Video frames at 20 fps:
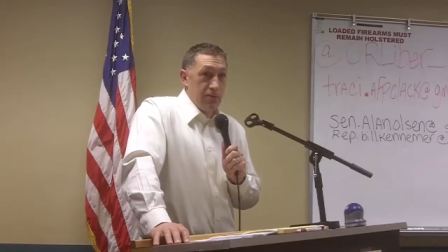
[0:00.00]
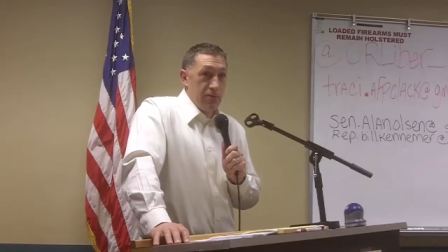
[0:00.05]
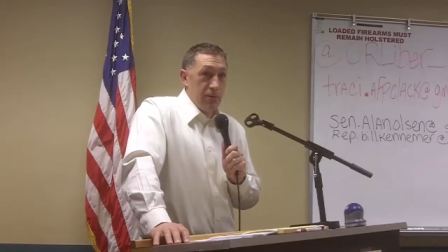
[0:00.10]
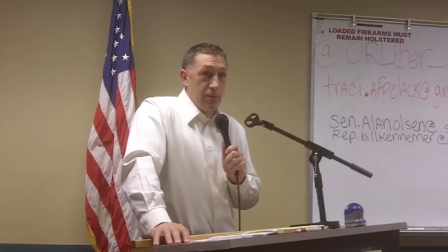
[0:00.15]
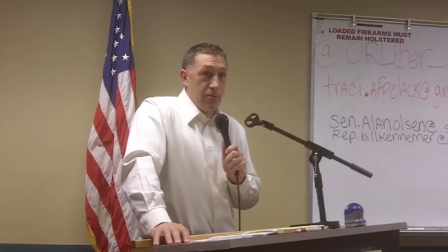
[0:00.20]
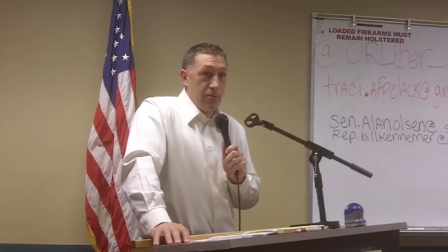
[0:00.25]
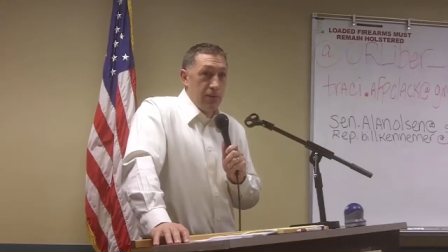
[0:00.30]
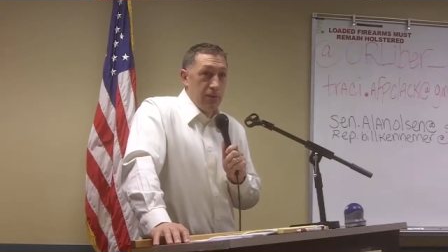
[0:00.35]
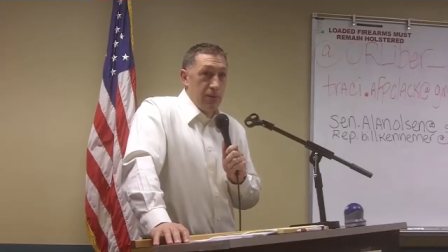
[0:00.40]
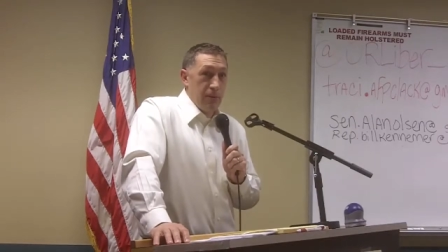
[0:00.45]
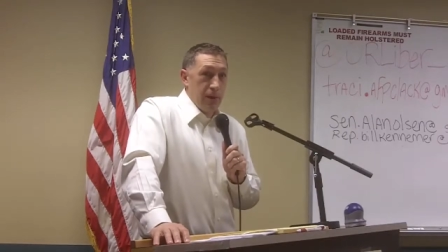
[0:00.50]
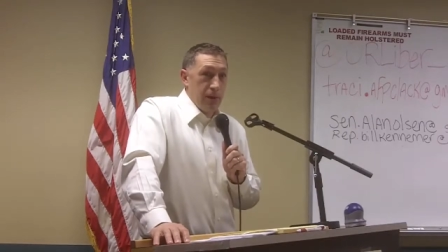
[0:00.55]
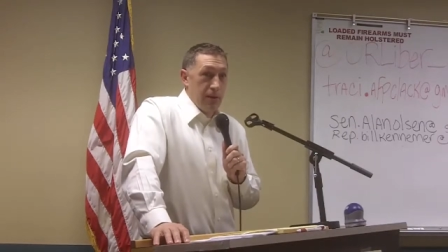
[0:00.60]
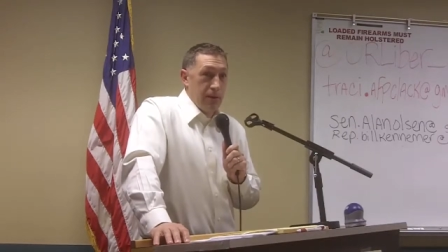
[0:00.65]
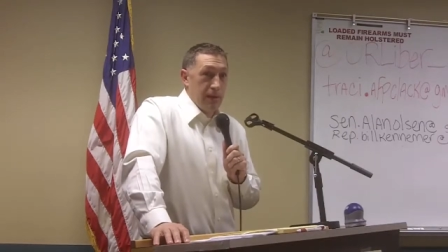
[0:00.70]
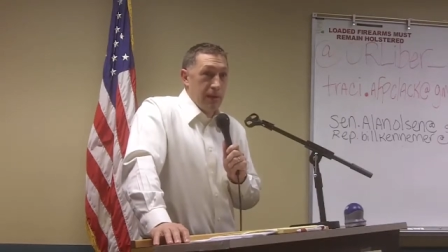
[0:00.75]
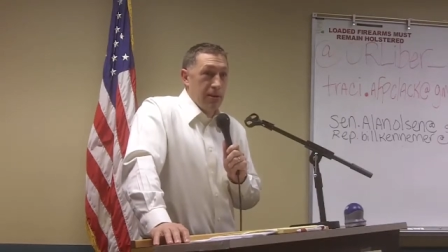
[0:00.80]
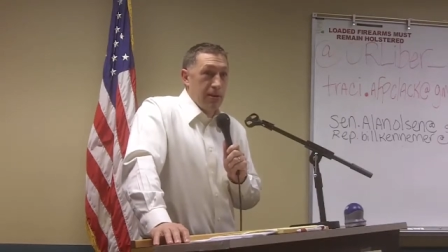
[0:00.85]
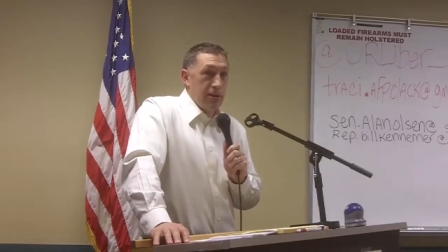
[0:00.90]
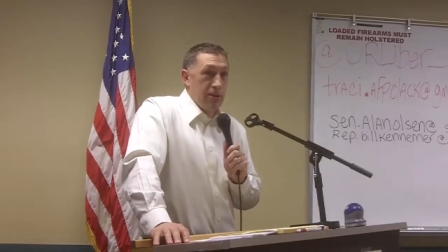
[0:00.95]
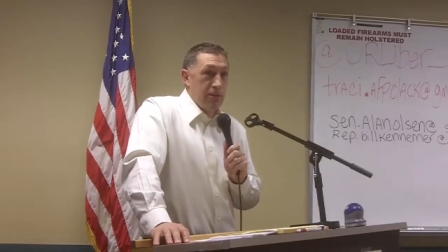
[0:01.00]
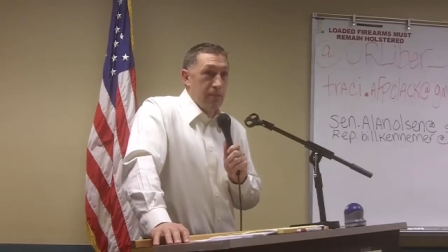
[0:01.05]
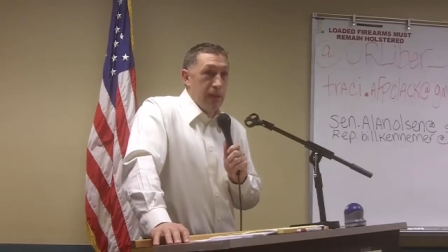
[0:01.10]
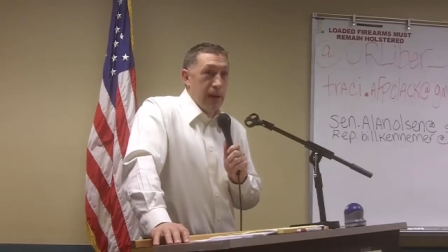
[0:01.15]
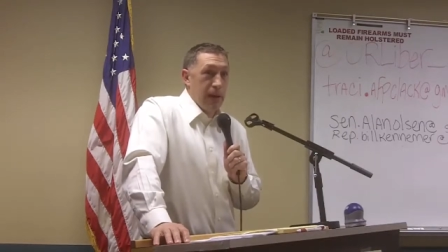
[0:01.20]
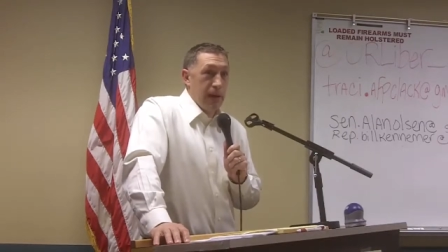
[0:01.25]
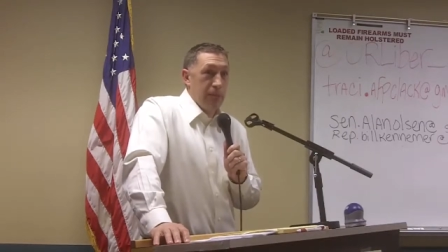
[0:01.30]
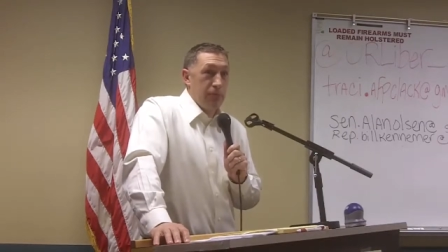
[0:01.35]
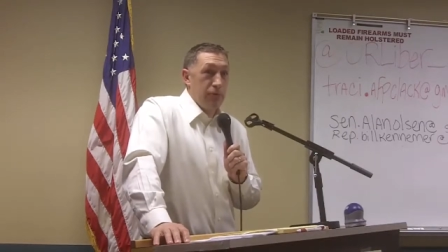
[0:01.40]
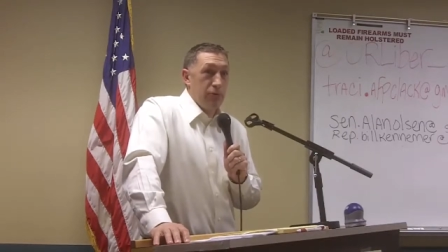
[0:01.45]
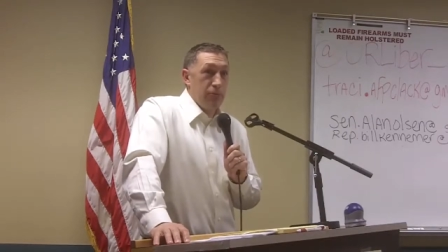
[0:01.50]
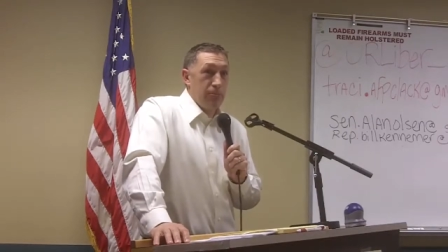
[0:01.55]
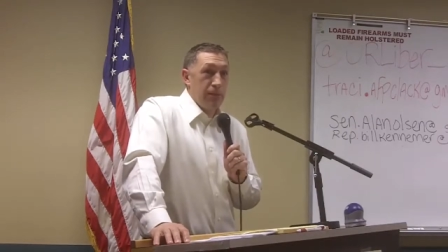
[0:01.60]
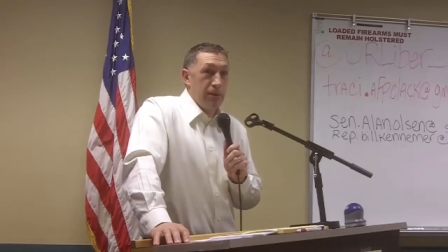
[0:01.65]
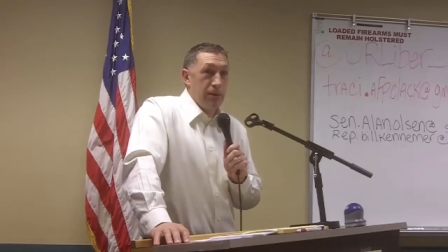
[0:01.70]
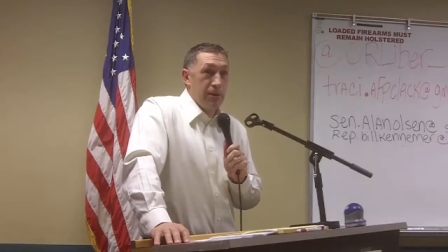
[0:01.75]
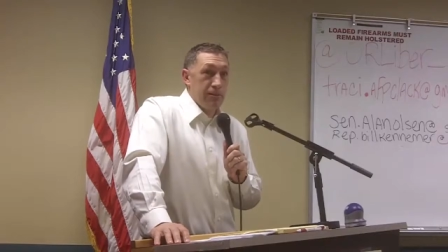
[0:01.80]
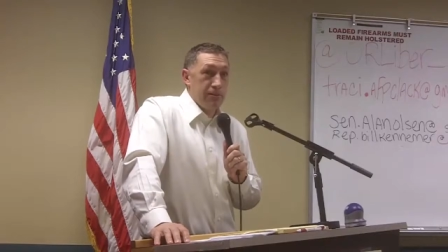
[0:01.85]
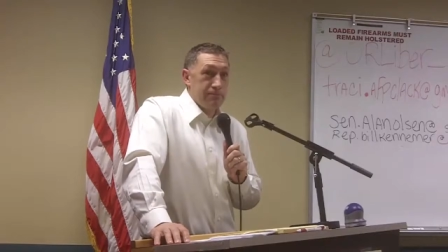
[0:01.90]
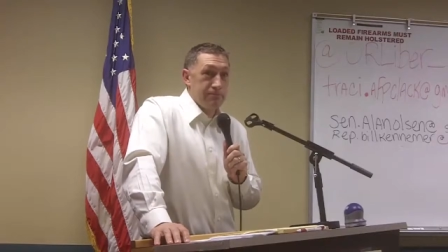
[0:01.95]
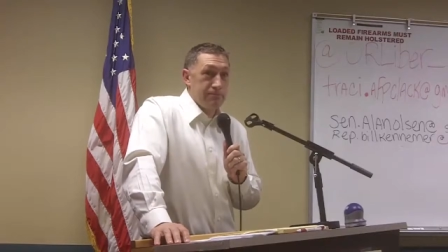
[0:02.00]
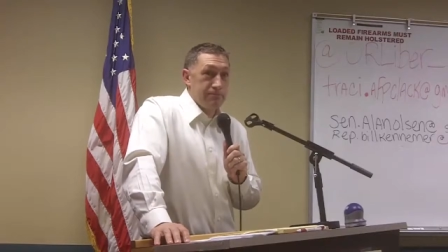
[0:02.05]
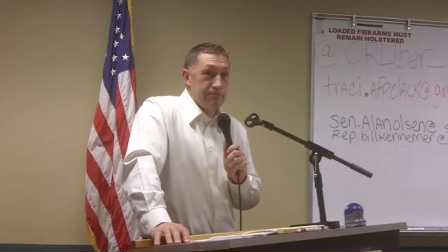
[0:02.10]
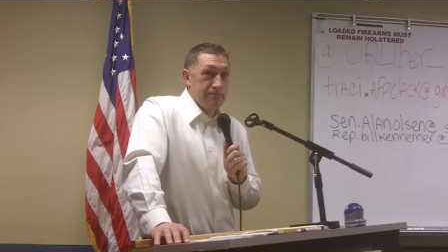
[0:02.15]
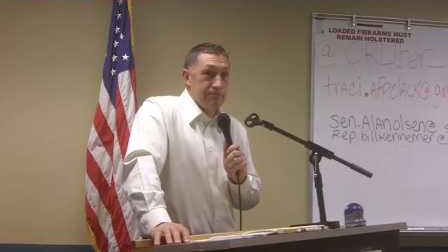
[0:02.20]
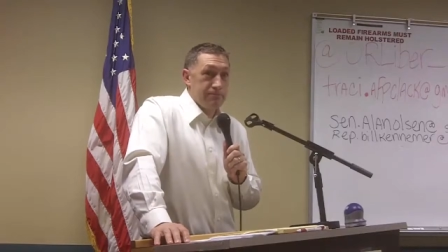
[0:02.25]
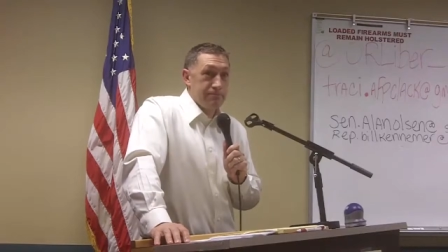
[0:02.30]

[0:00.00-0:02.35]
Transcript: Remember the thing called the bathroom bill?